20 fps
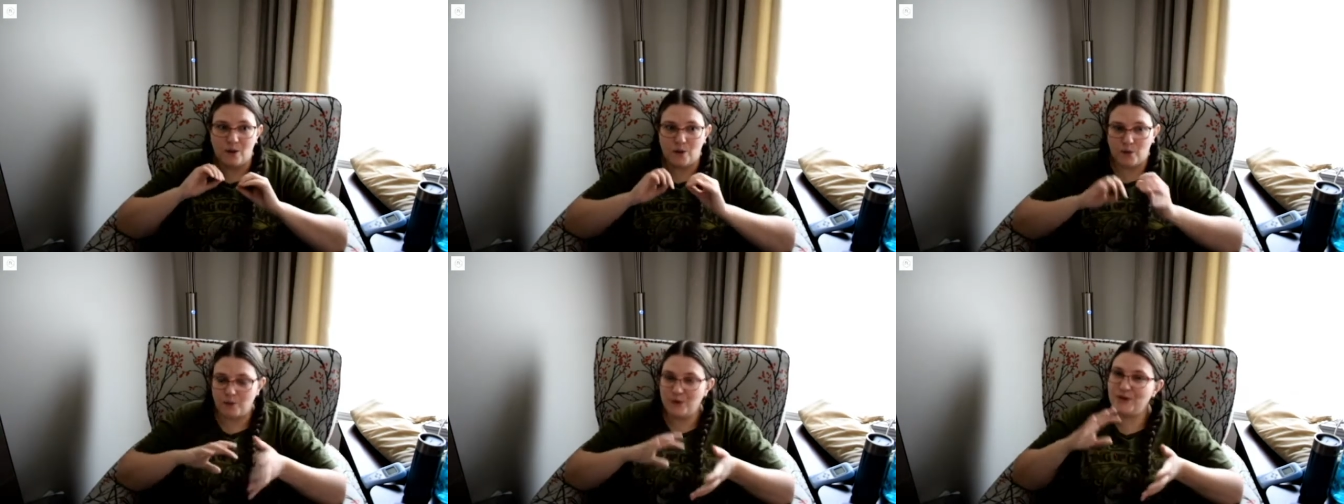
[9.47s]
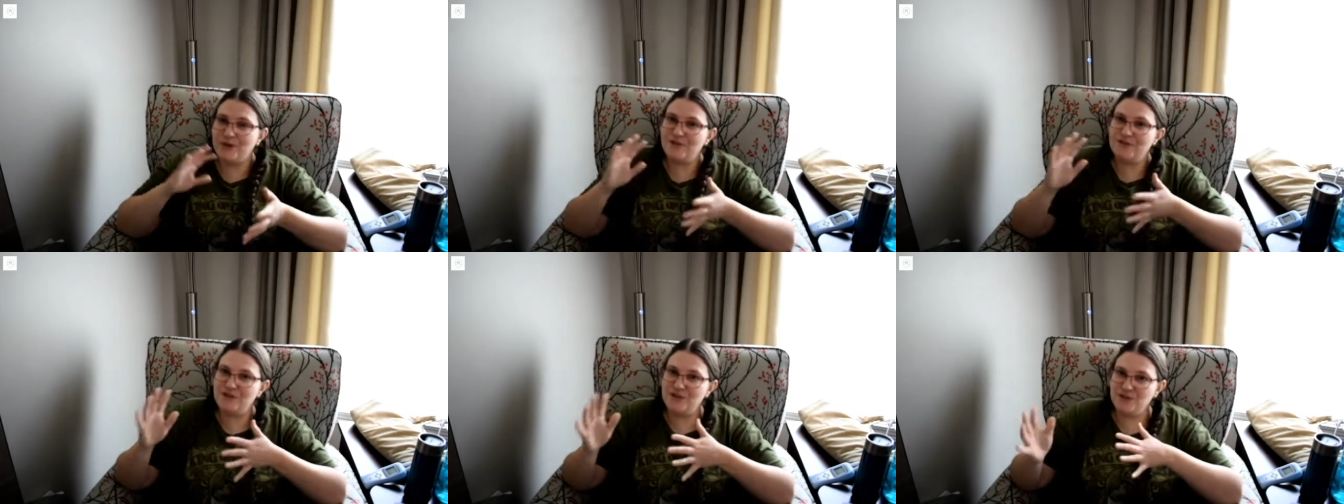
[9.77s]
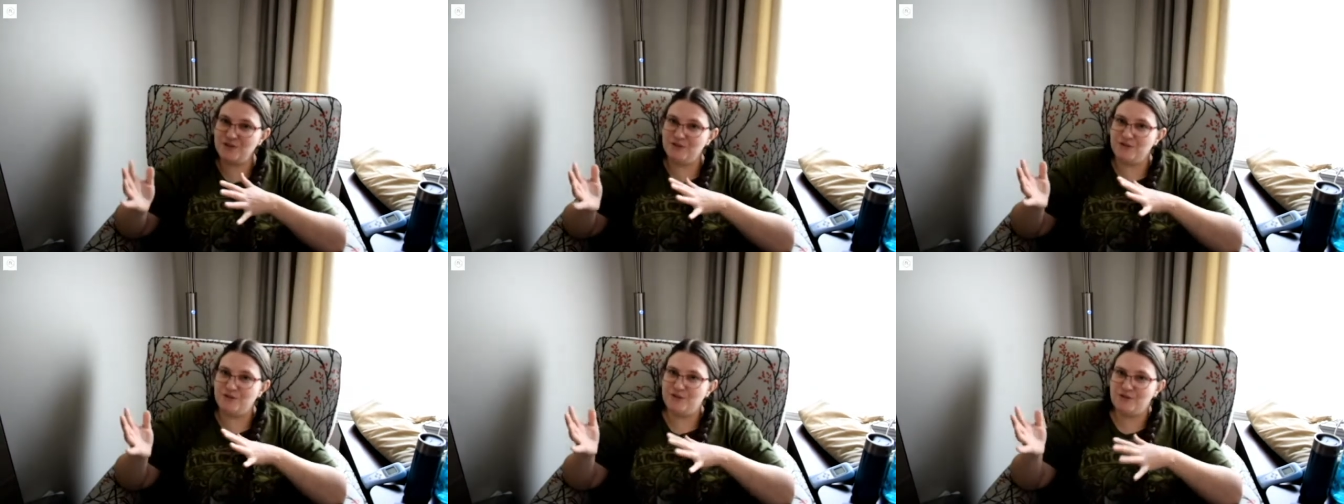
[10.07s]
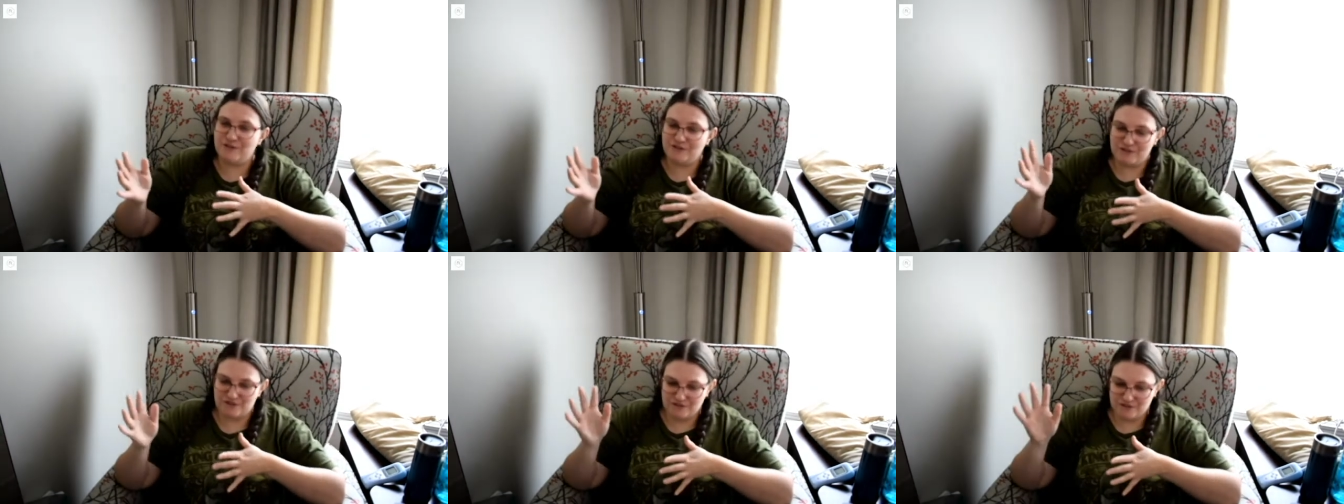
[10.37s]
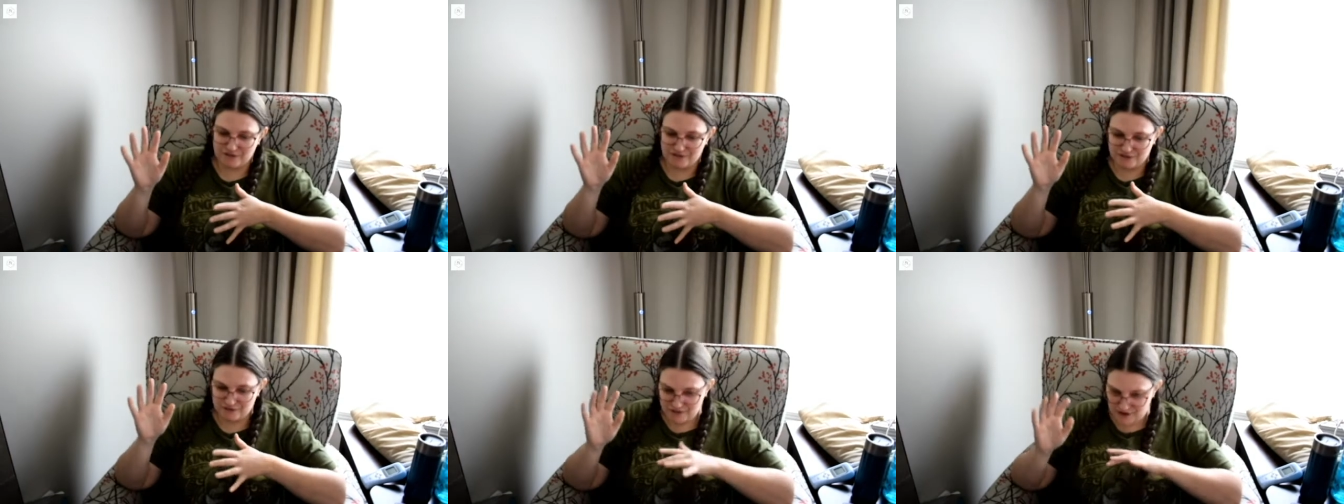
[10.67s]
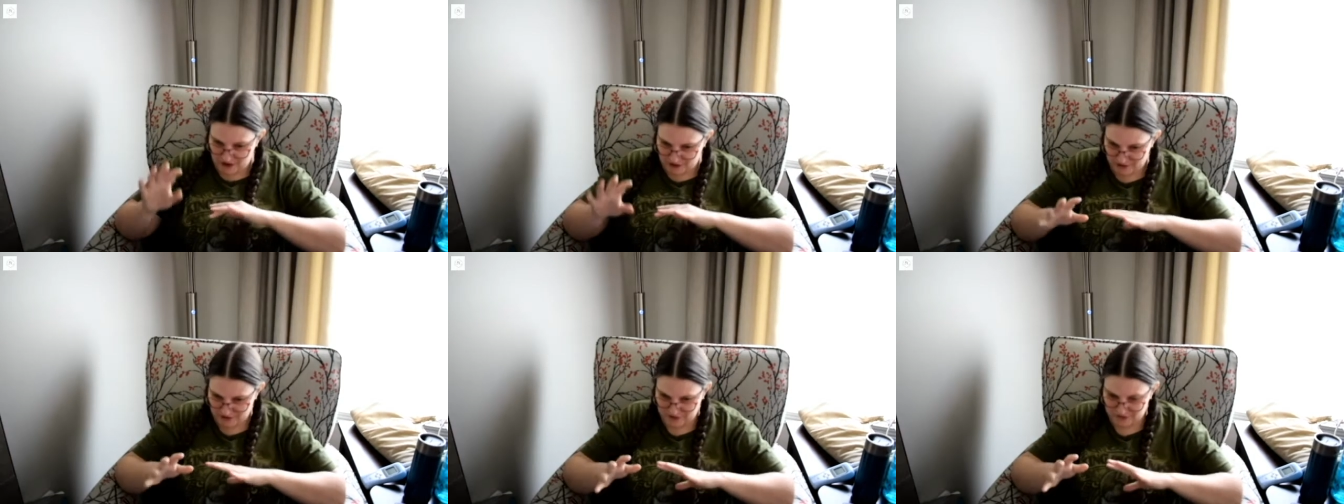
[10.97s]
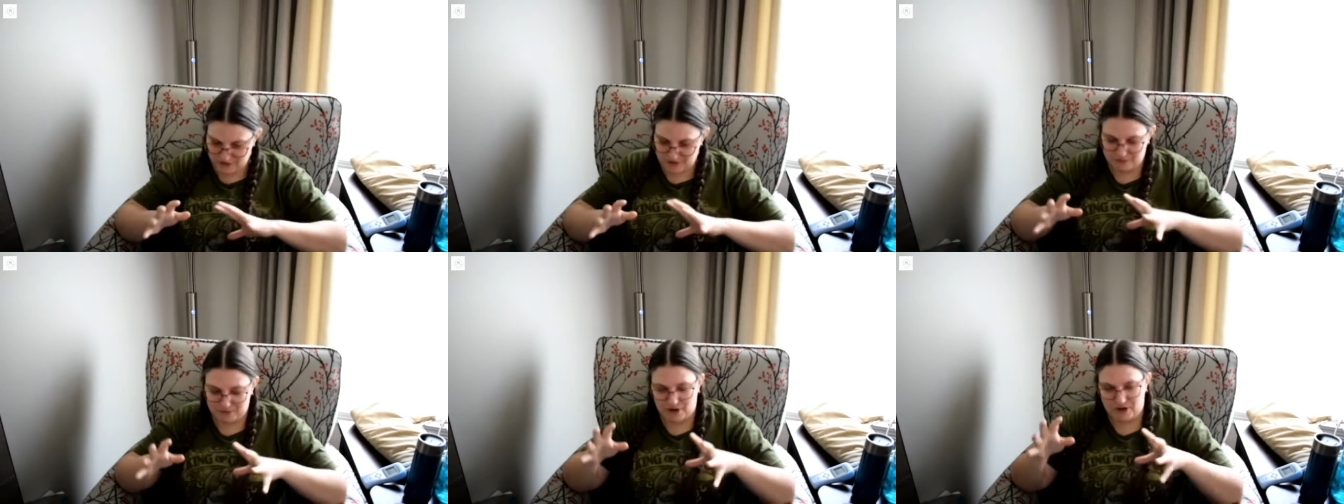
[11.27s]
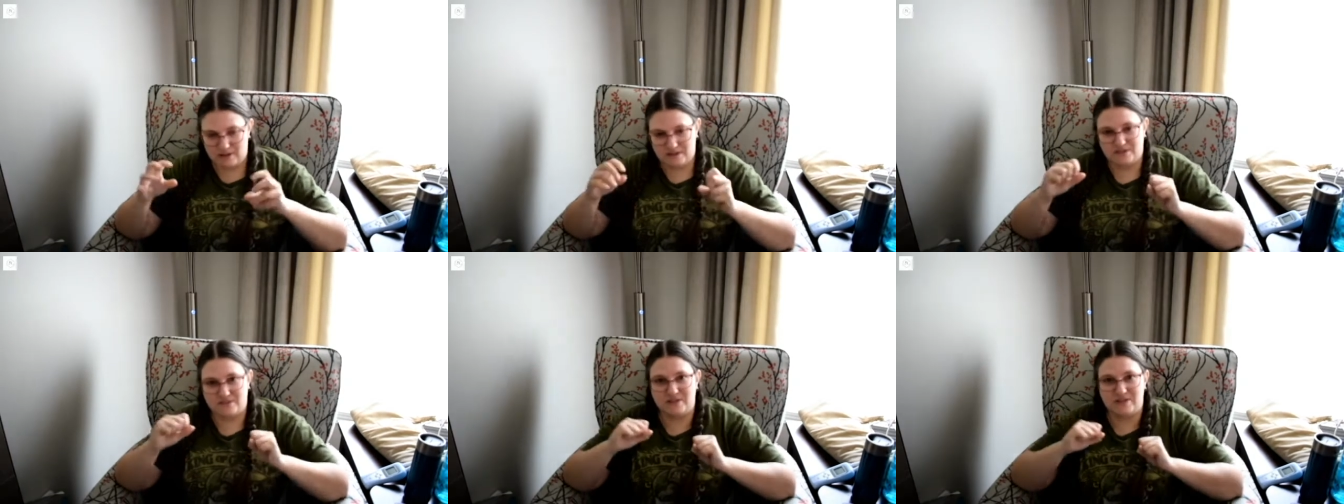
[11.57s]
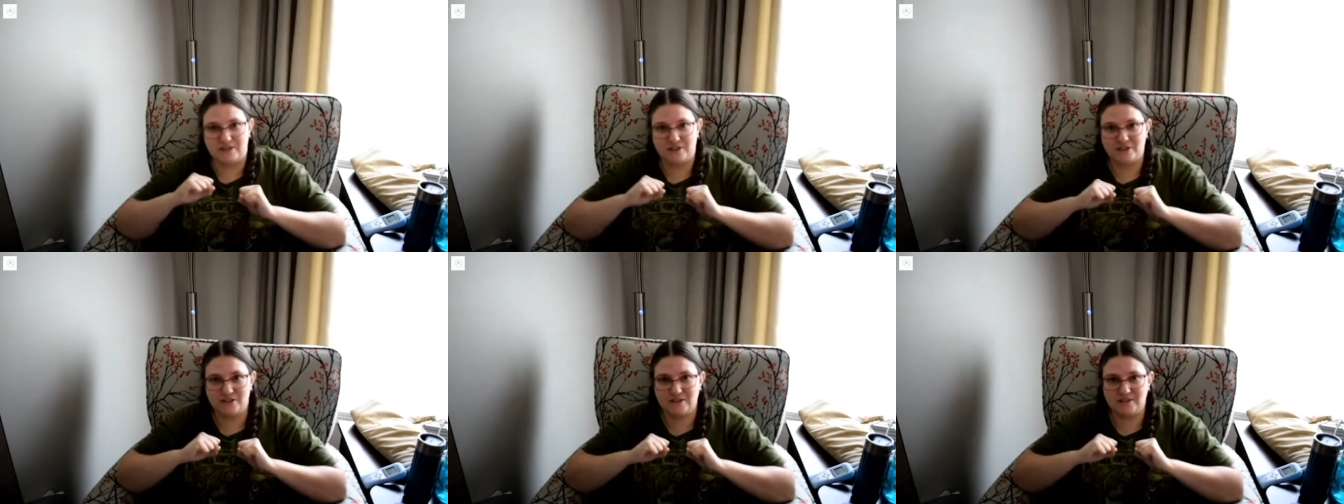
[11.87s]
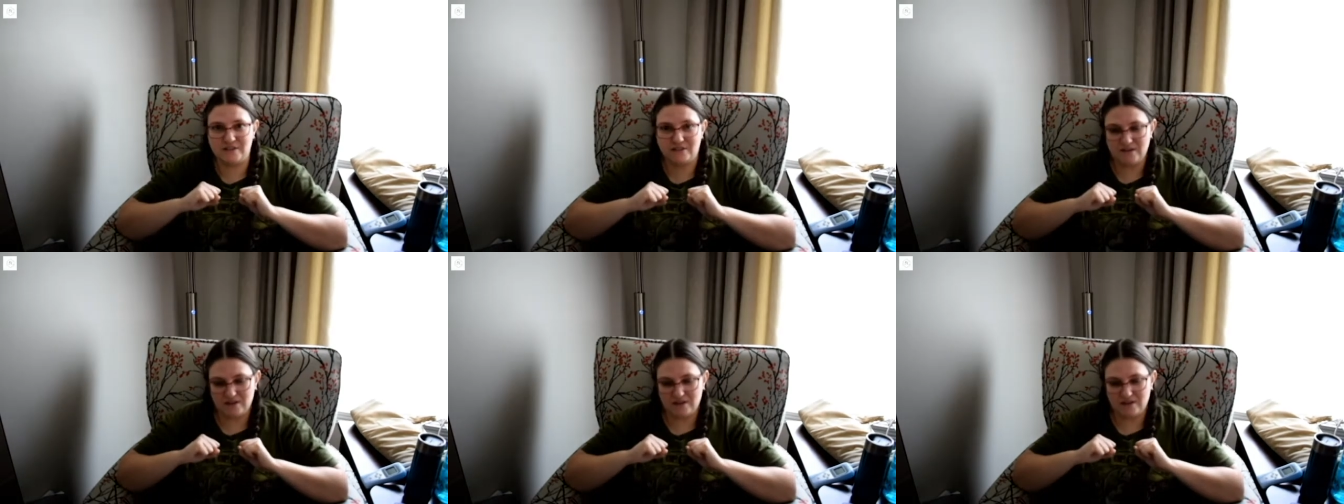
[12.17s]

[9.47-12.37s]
only a few fragrance-free products for dishes,